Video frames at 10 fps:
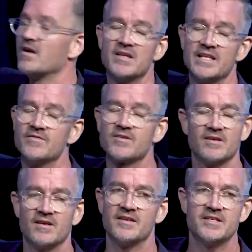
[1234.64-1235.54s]
and
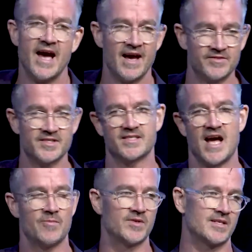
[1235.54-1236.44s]
you have to
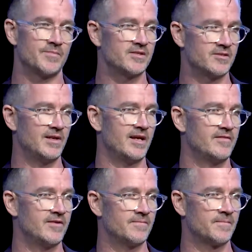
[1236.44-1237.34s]
start with something to
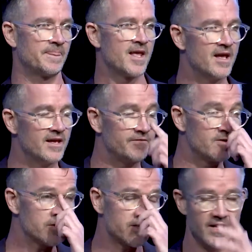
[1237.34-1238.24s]
believe in. If
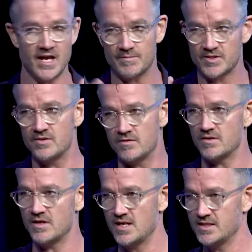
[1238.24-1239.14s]
you're turning up to your
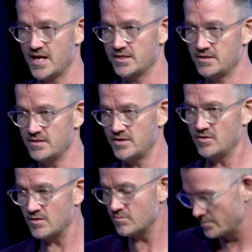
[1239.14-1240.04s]
organisation, to
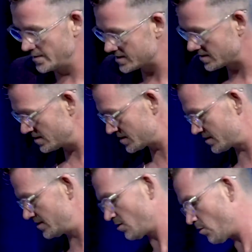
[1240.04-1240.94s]
your business,
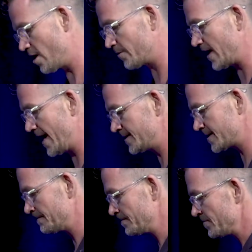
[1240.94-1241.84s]
to your
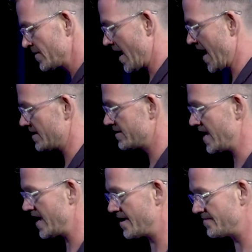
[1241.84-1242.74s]
workplace, and
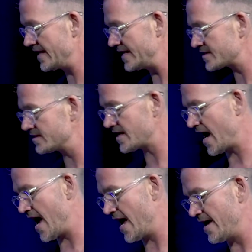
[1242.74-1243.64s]
there isn't
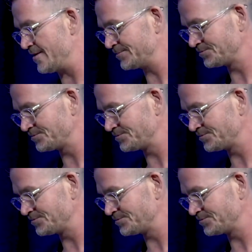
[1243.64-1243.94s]
a